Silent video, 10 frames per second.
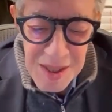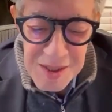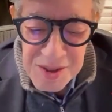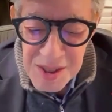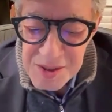
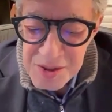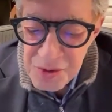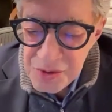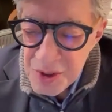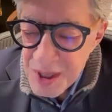
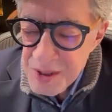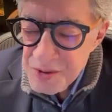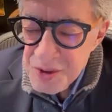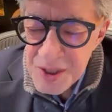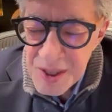I
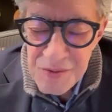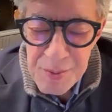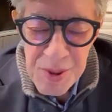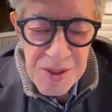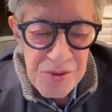credit
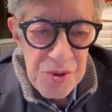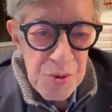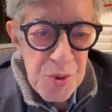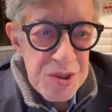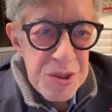everybody. There's
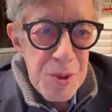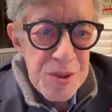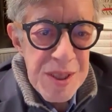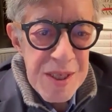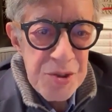no question
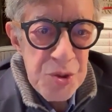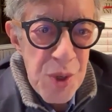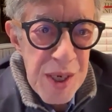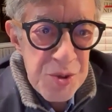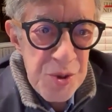about that. And I
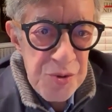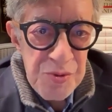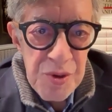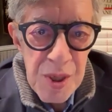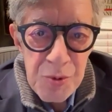do actually
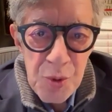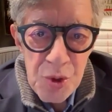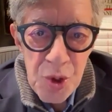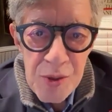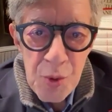subscribe
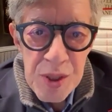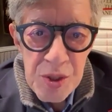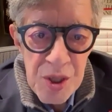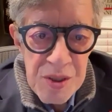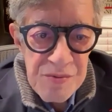to quite
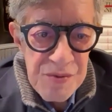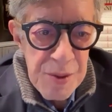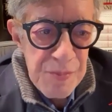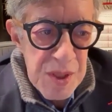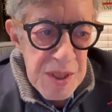a lot
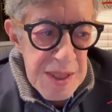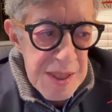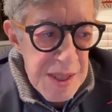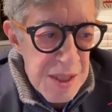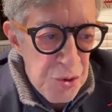of
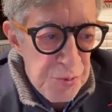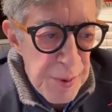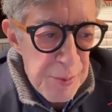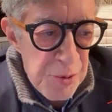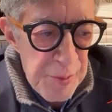
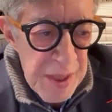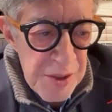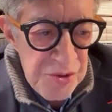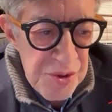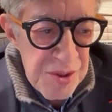newspapers,
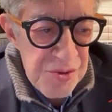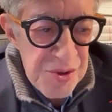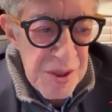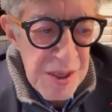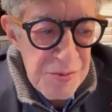
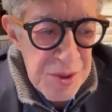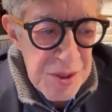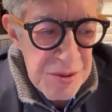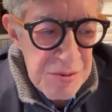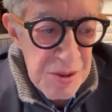magazines. I
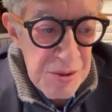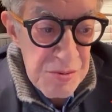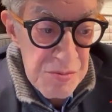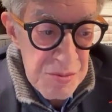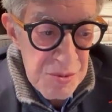read
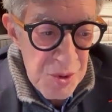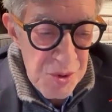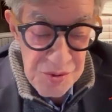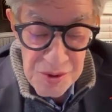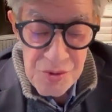and
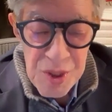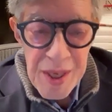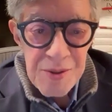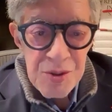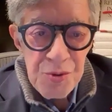really look
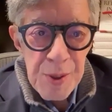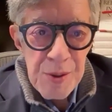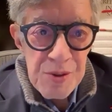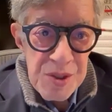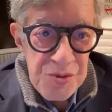at
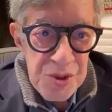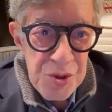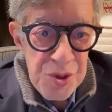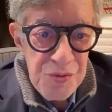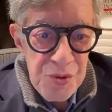newspapers, at least
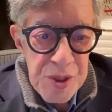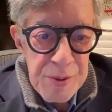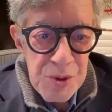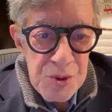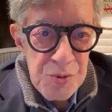30 or
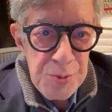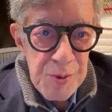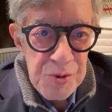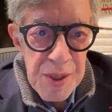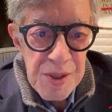40 newspapers and